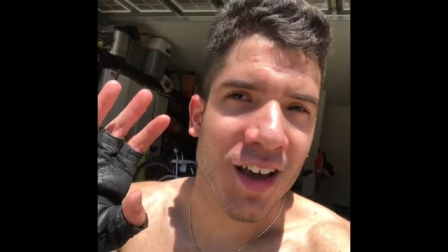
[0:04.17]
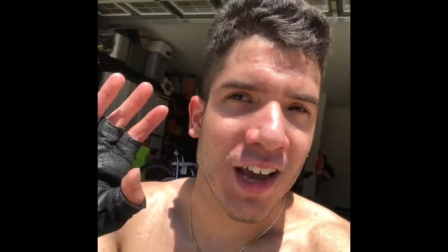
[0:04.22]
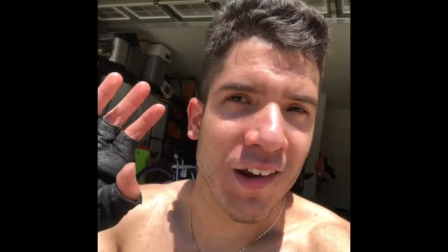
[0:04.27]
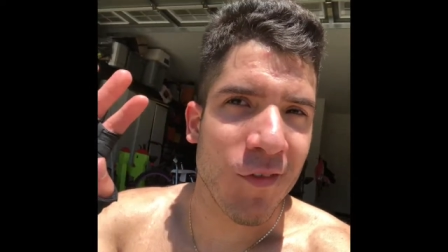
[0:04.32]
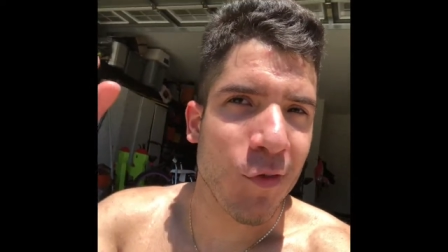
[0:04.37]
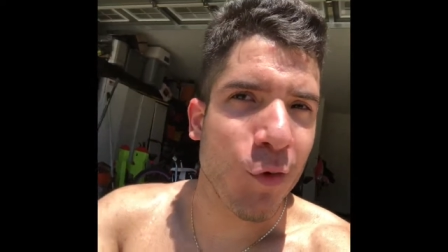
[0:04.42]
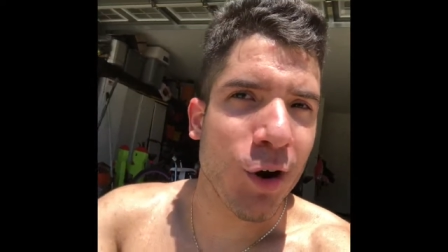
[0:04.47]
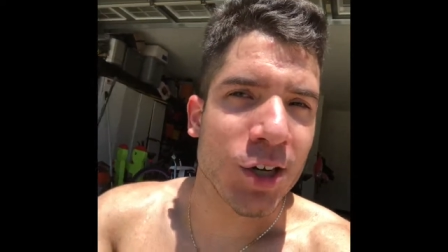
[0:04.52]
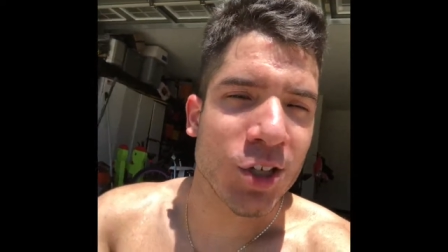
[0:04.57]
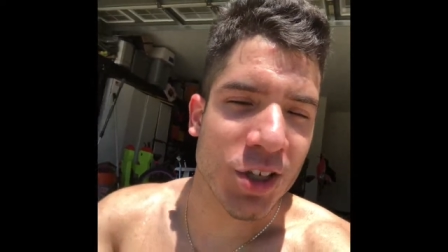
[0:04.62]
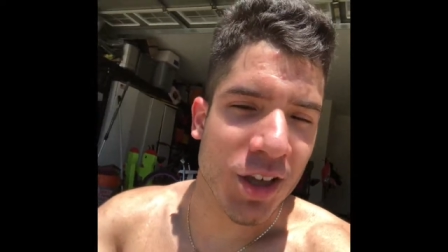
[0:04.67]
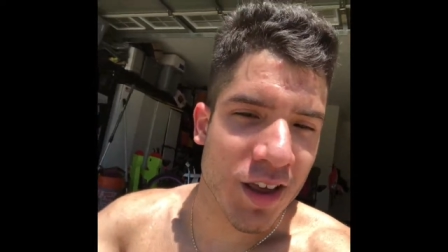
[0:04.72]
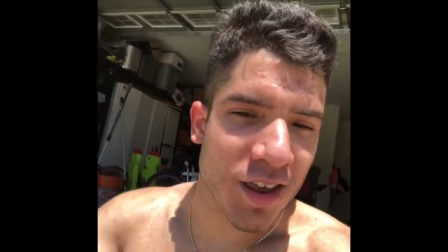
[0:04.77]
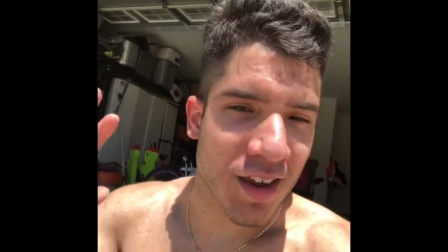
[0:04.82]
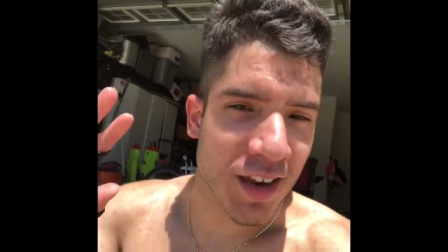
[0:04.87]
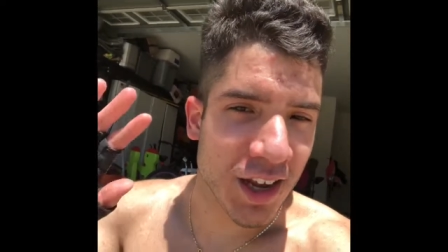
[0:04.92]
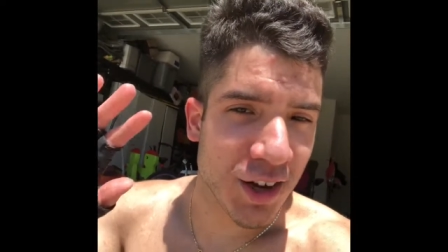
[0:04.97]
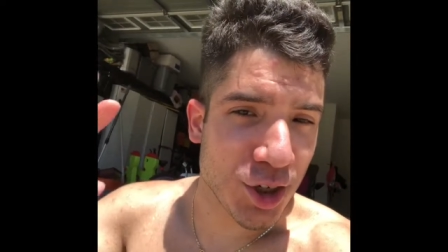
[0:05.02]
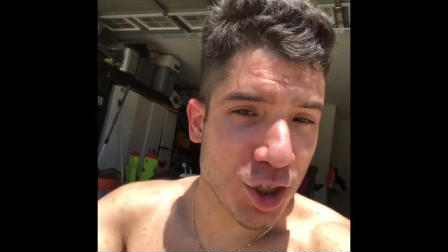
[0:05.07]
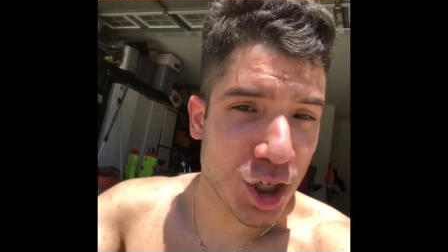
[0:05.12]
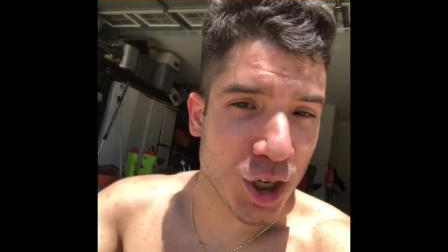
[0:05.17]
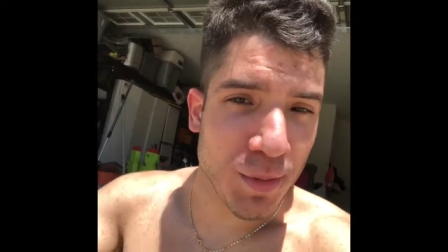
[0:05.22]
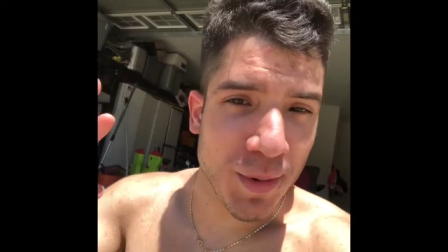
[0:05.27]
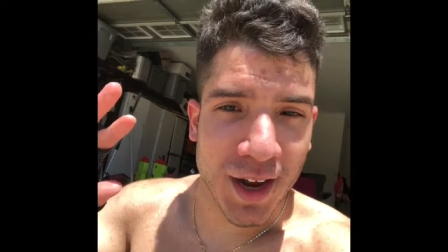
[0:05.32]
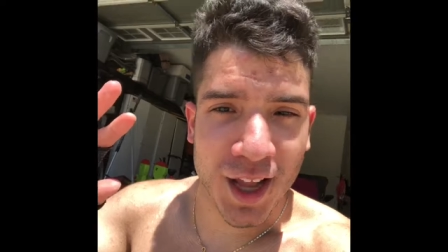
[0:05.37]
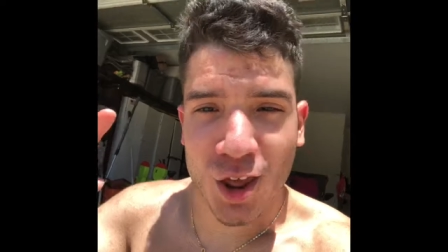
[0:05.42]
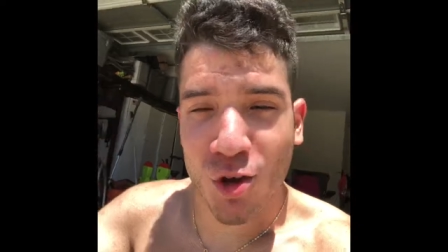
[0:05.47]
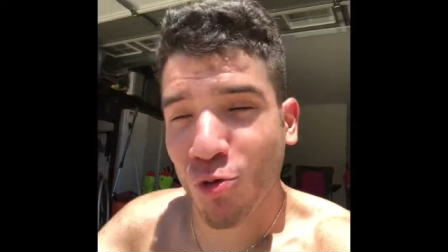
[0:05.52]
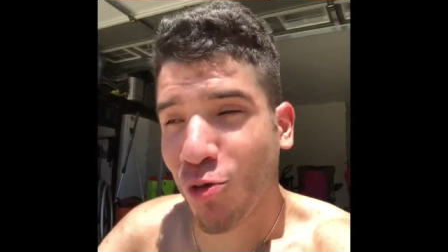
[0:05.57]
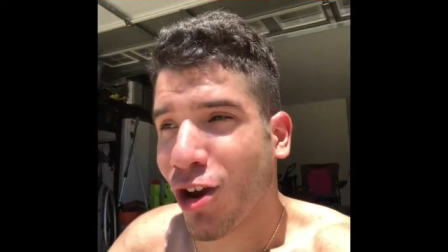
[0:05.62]
If you're watching this on YouTube,
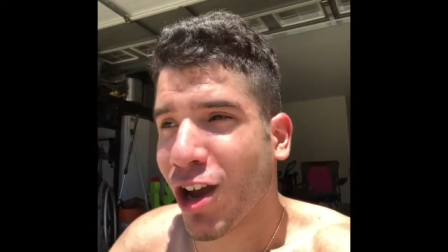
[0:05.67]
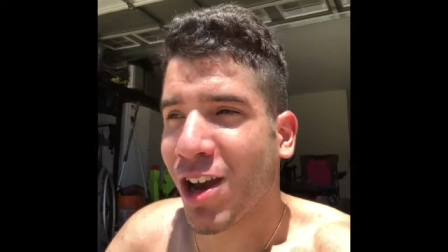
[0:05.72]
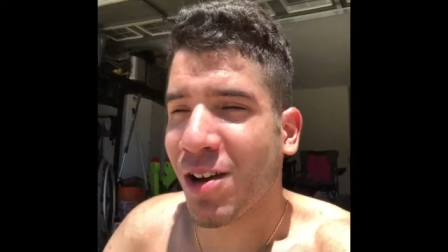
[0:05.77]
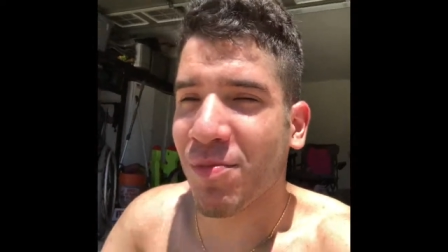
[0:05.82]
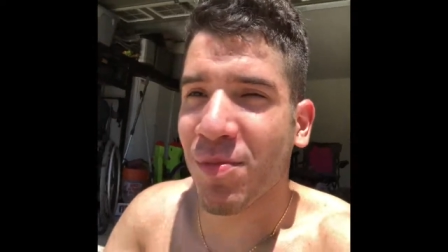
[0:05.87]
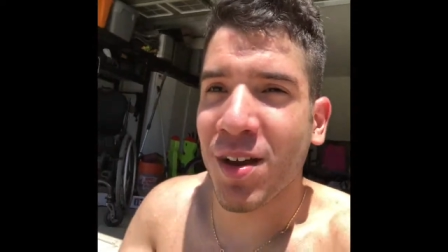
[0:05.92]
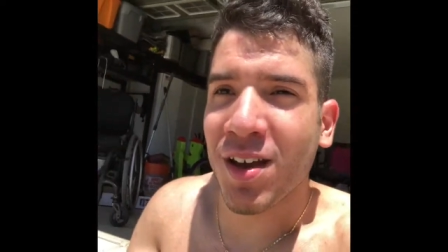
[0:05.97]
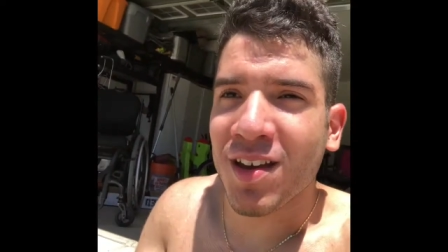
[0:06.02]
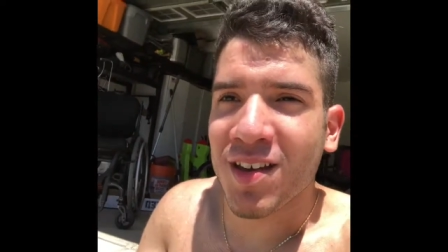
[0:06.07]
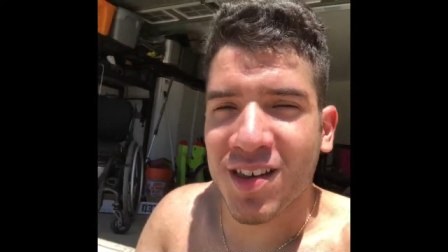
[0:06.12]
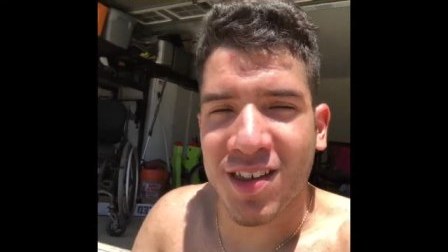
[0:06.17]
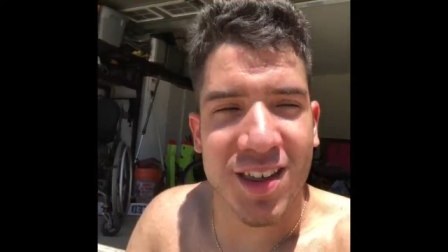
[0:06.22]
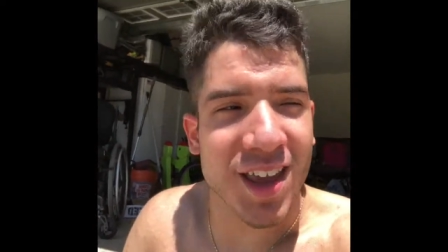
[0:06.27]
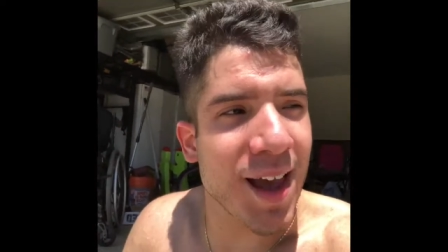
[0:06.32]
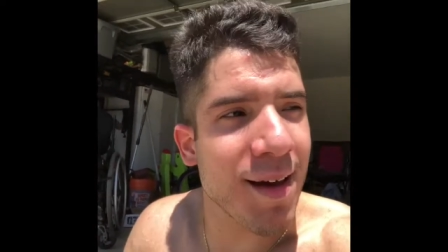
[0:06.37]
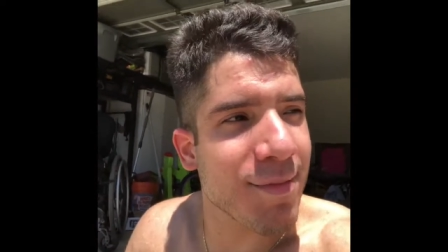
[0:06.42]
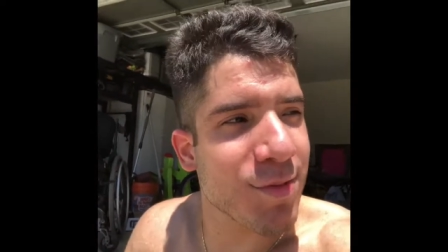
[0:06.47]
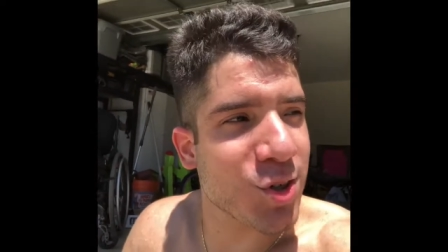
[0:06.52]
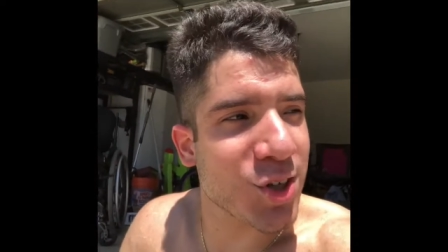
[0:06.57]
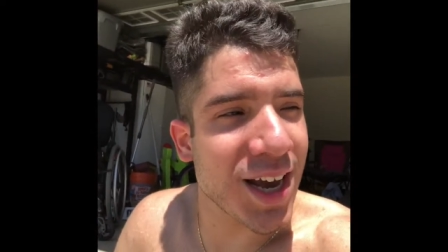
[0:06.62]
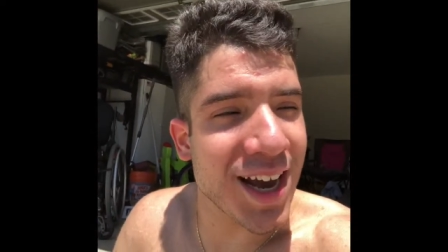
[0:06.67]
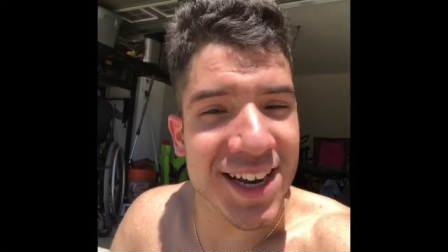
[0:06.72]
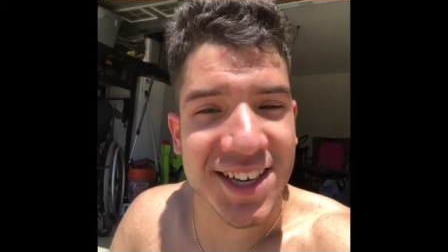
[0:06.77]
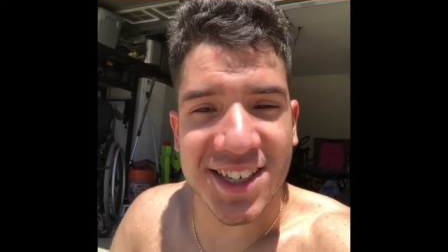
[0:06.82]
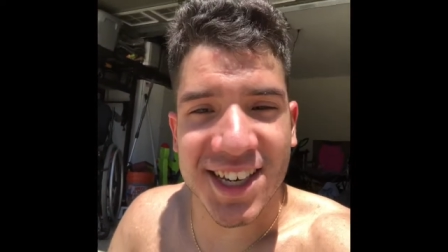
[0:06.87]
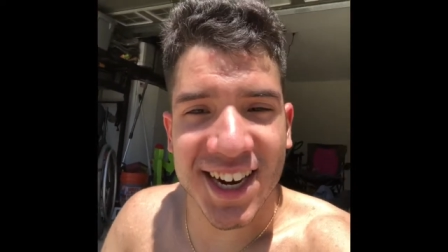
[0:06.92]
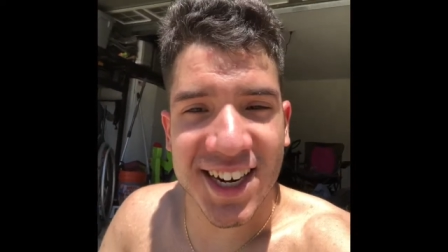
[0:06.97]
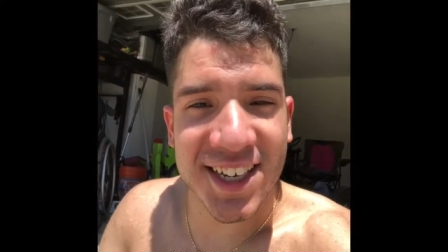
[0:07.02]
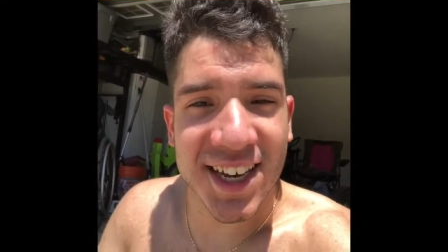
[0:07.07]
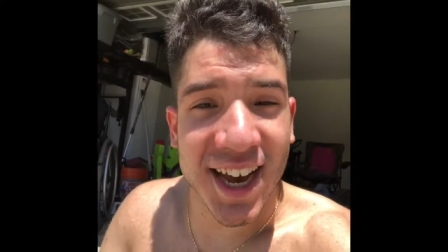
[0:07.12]
Instagram, Snapchat,
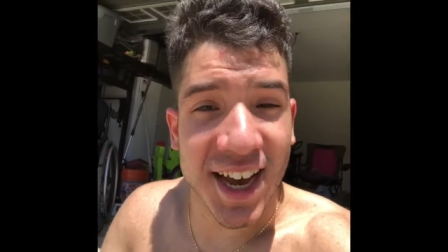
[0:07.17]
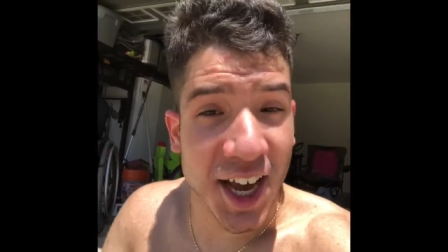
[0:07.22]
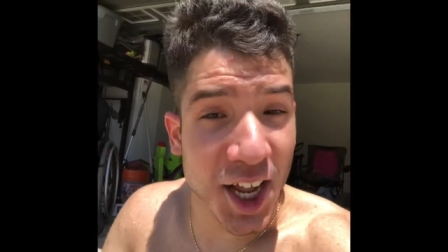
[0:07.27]
TikTok,